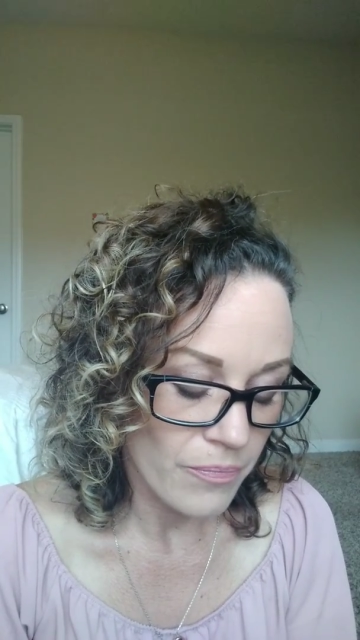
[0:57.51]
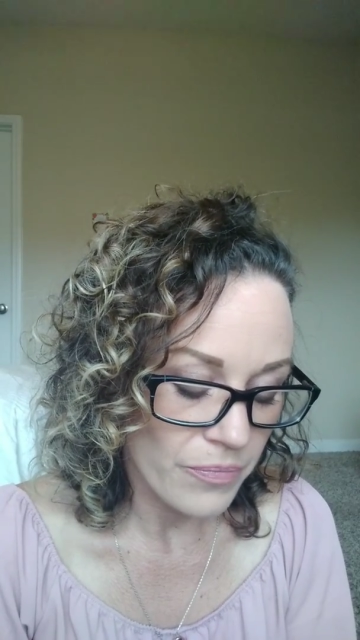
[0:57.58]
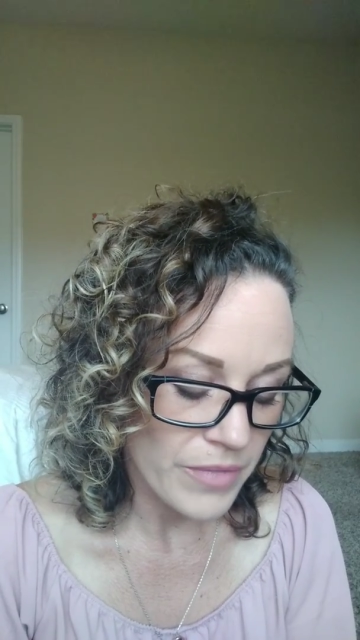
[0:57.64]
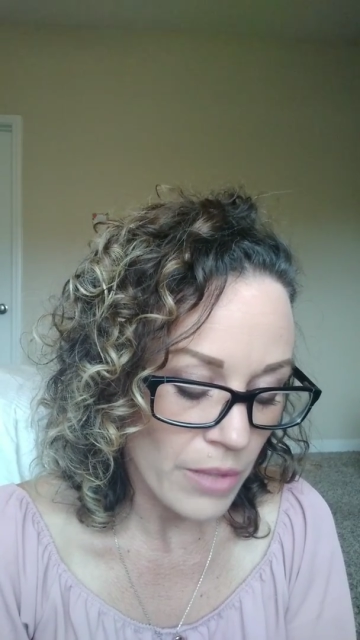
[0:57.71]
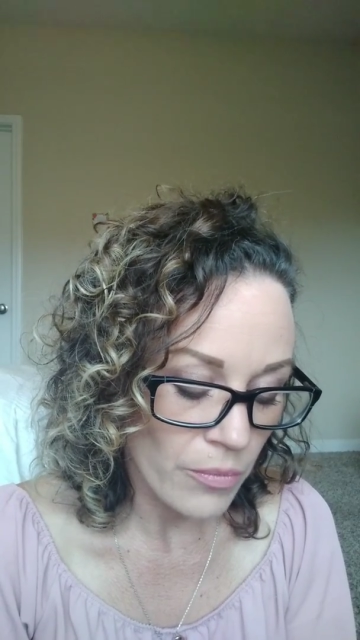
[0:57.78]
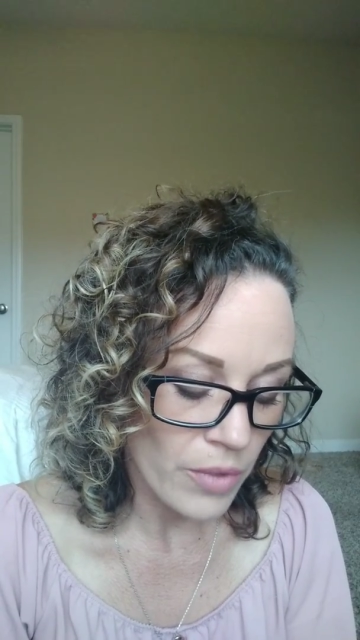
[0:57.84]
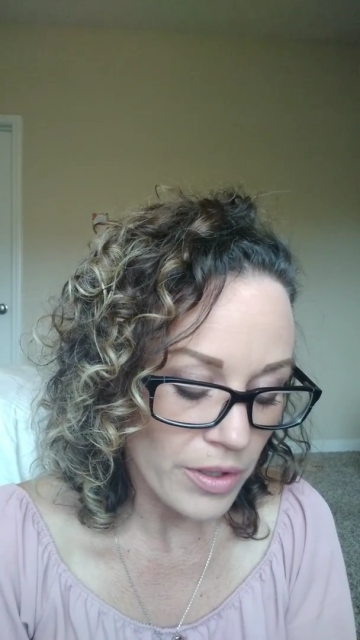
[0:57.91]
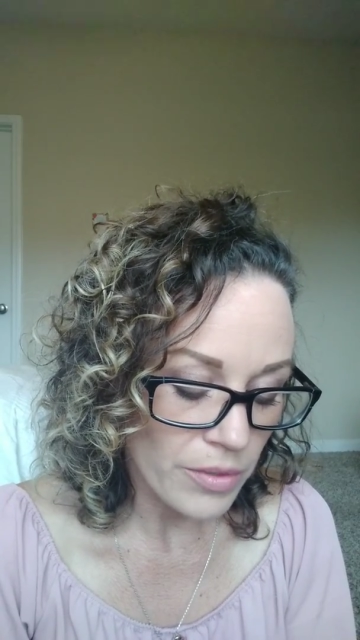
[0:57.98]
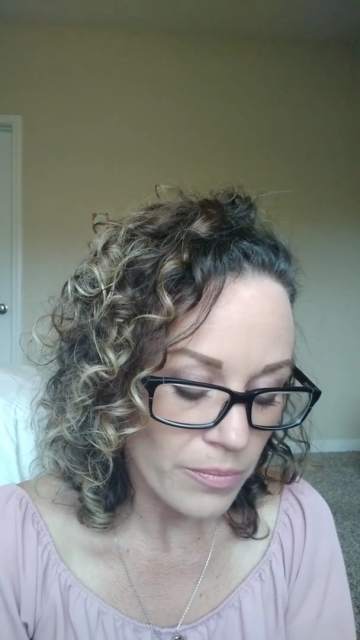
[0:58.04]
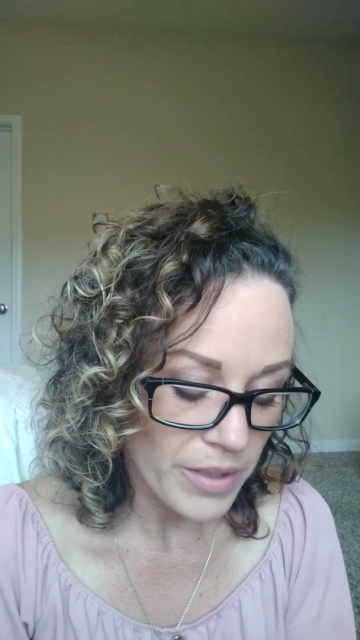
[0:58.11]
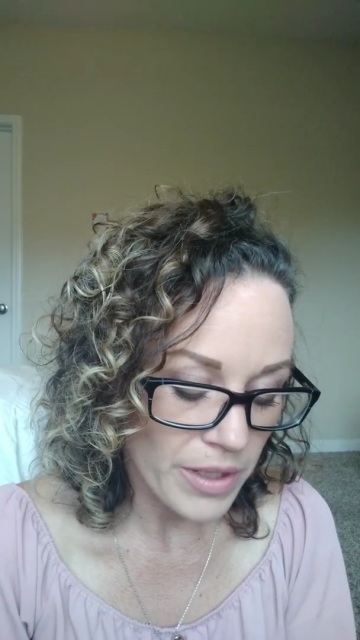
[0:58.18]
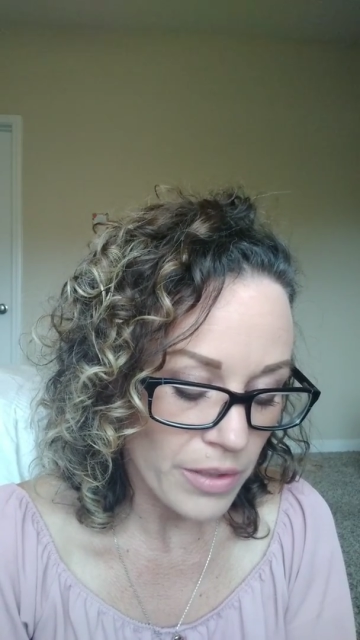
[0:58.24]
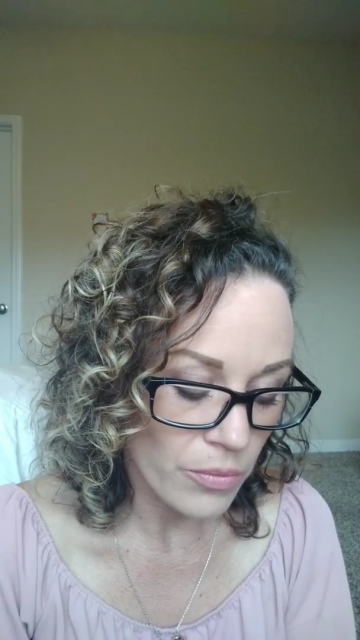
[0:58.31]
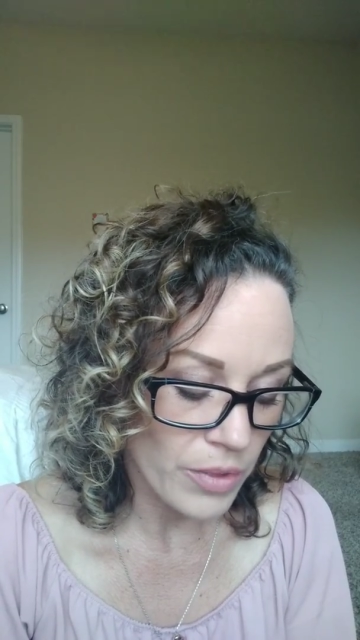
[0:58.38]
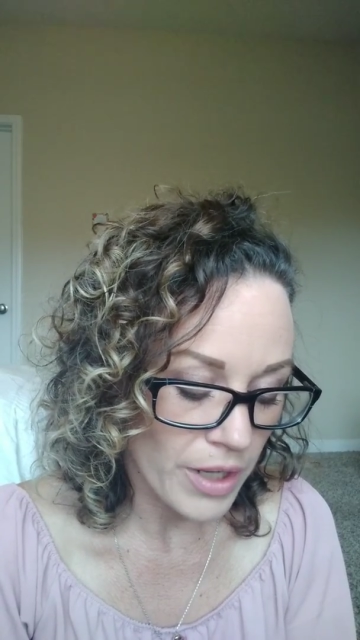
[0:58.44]
I want to
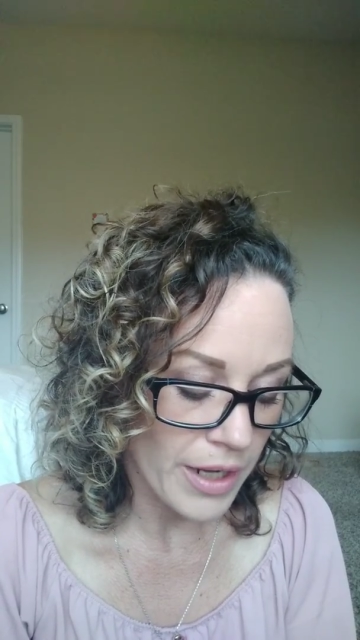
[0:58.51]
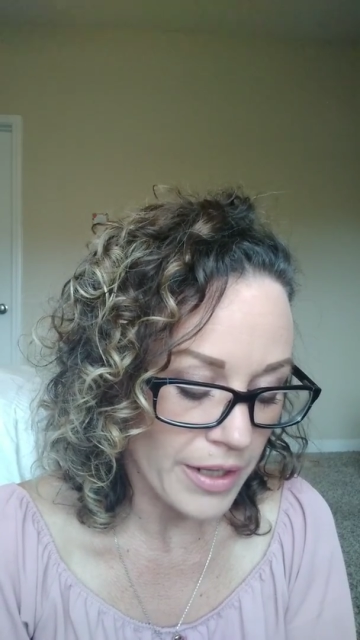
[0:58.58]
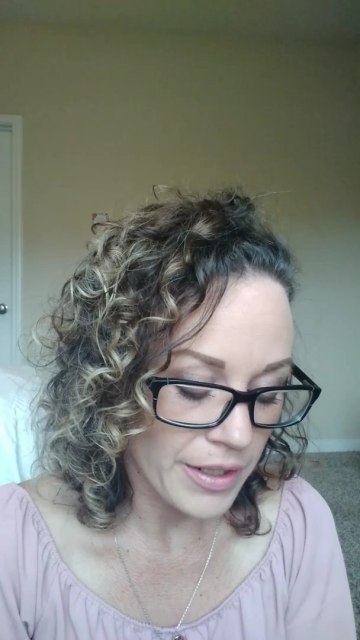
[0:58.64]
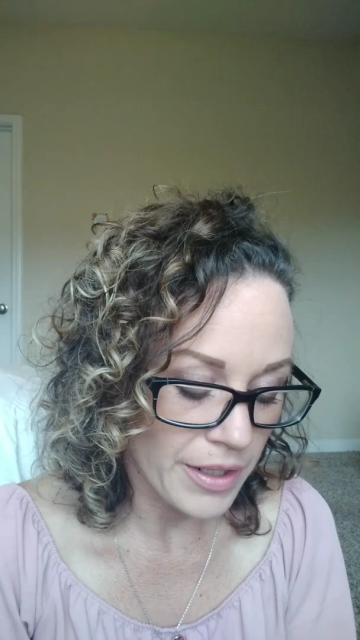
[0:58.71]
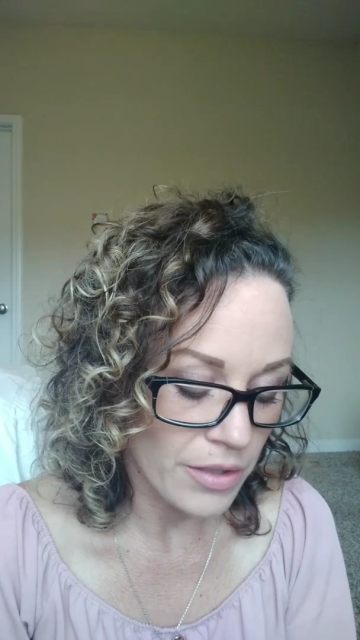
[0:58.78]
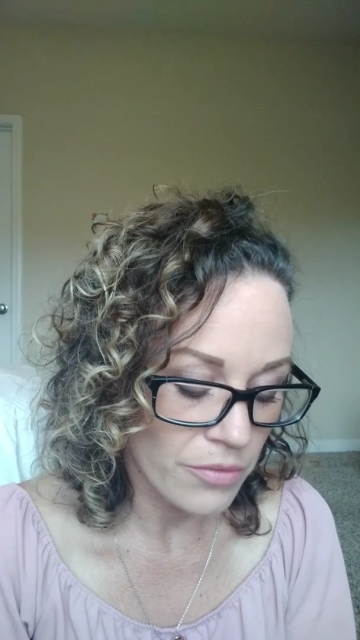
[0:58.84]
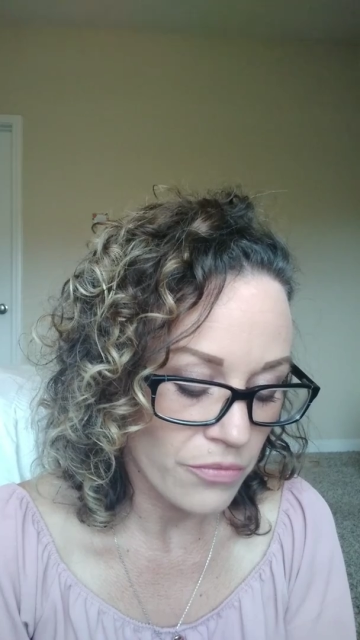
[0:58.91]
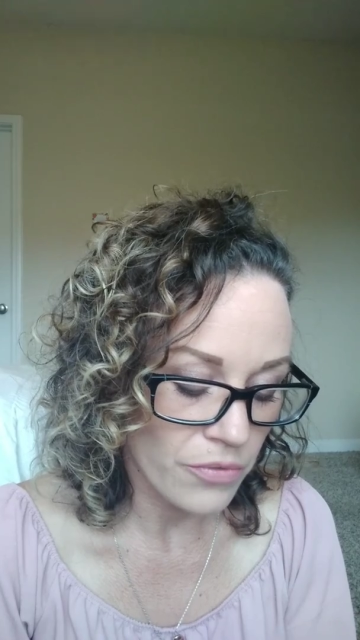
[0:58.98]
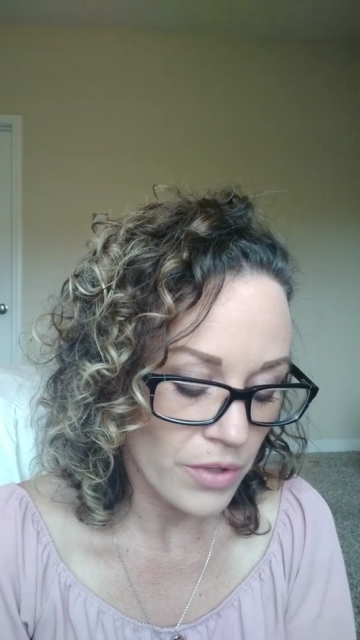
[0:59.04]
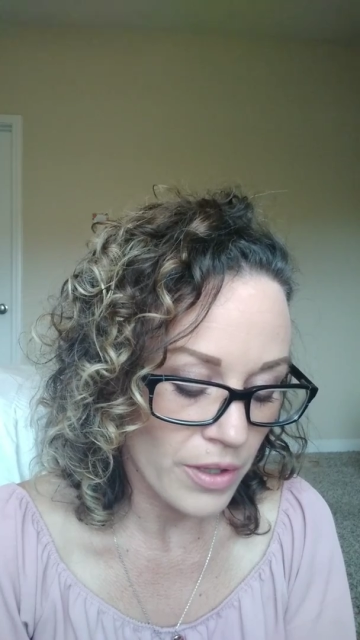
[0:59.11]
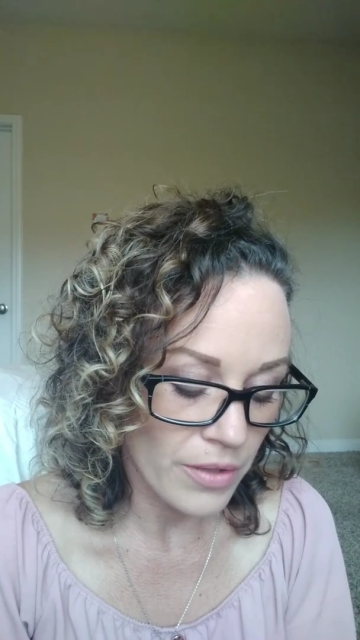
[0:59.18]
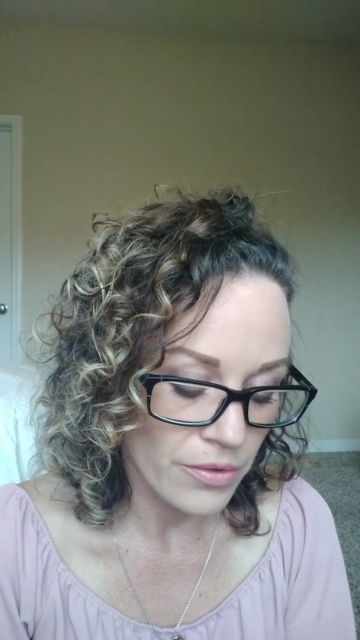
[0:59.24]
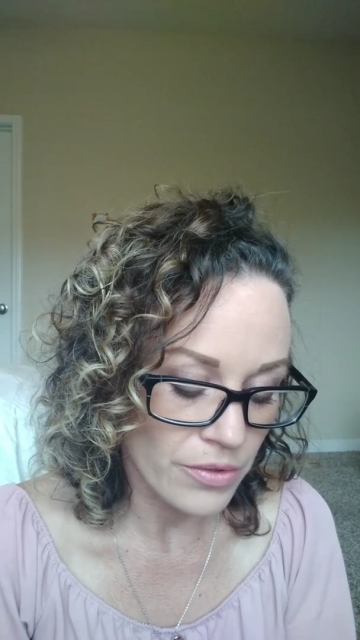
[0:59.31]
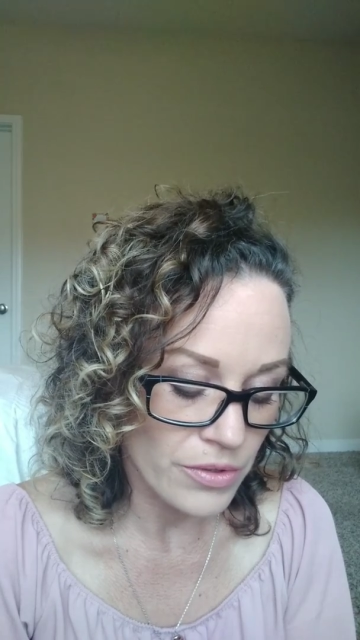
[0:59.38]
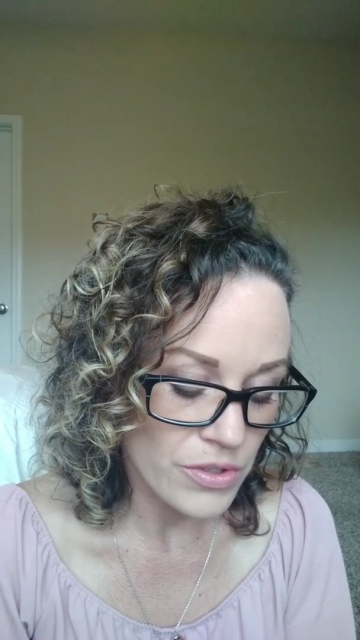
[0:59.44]
be what I needed for
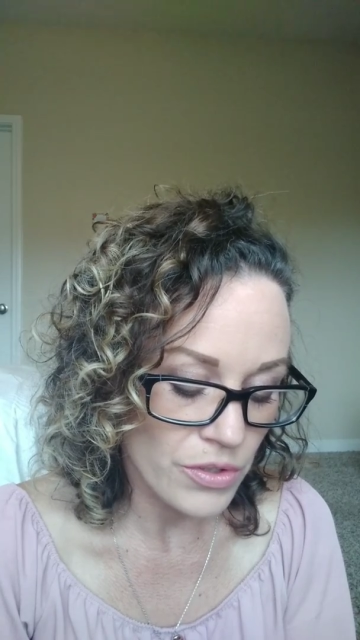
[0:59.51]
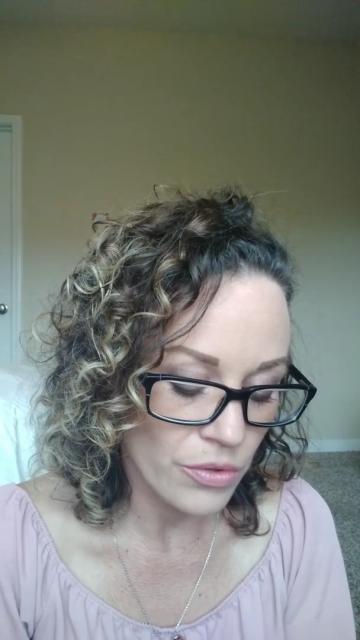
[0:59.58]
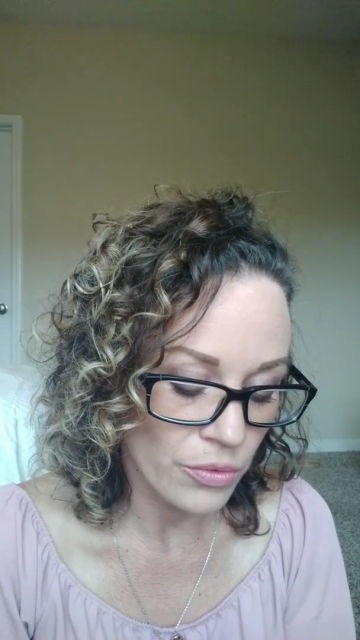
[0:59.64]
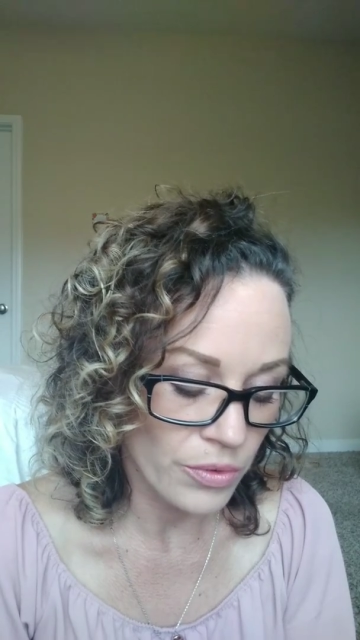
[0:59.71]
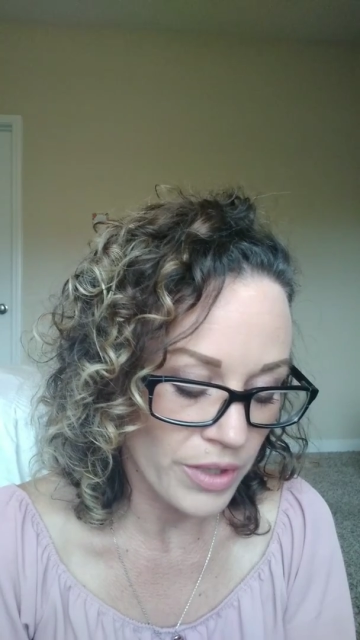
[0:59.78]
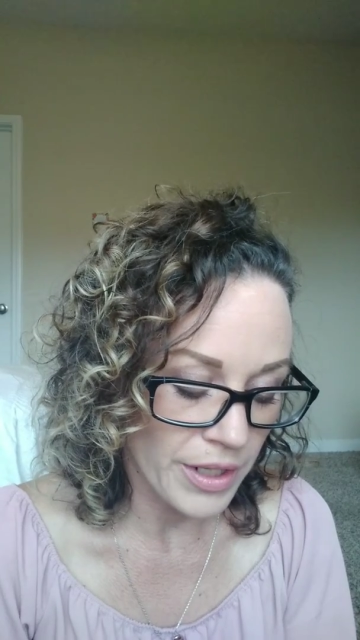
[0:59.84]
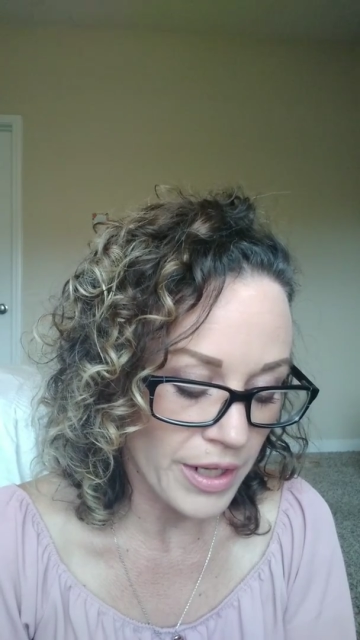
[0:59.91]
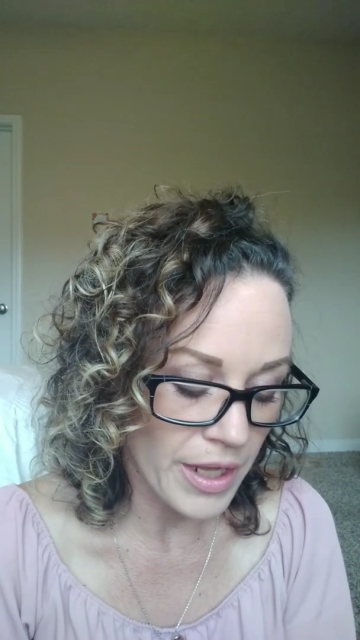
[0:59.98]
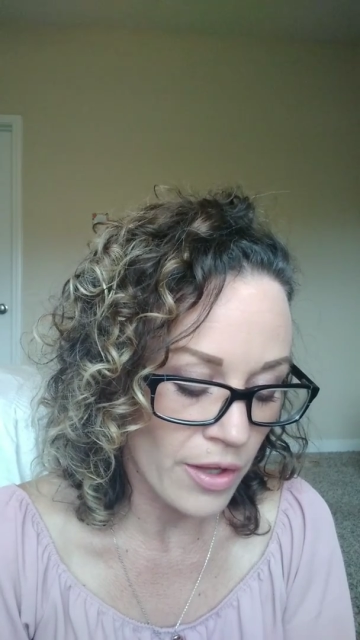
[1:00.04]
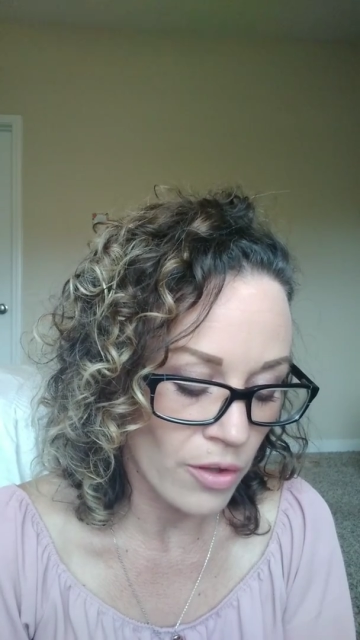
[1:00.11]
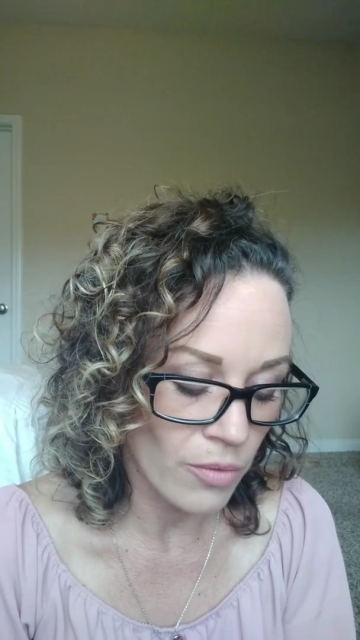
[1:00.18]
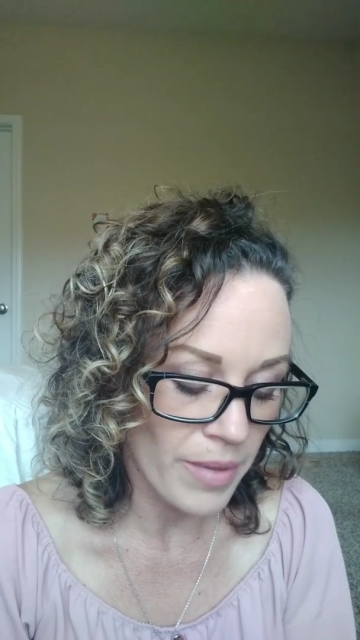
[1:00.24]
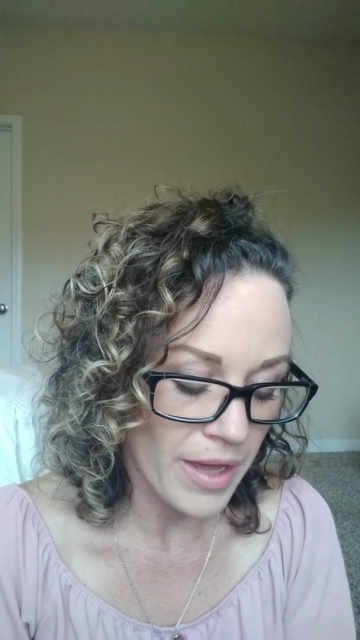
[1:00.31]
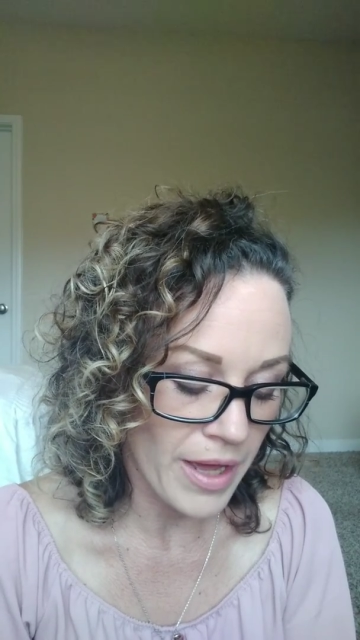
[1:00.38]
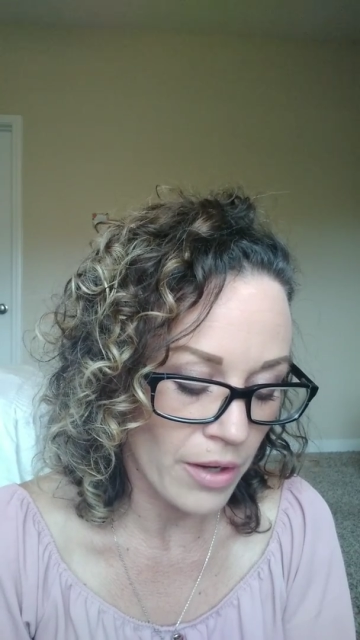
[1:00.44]
others who need help